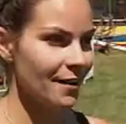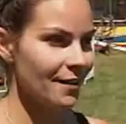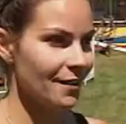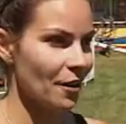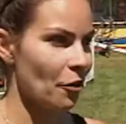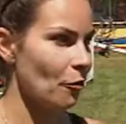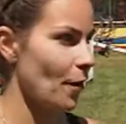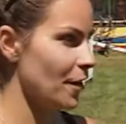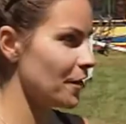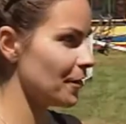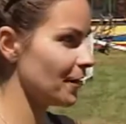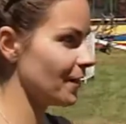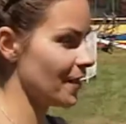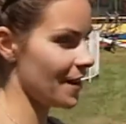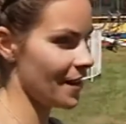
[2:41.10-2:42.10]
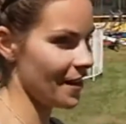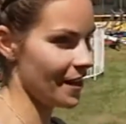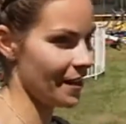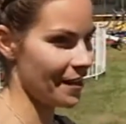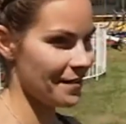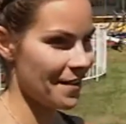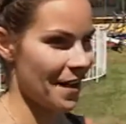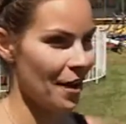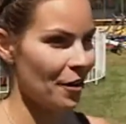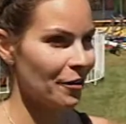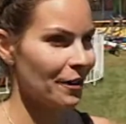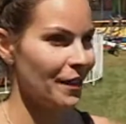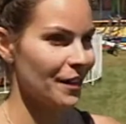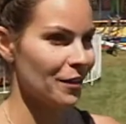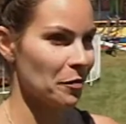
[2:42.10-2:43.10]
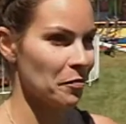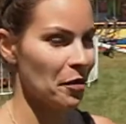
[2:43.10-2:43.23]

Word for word: So what you see here now is a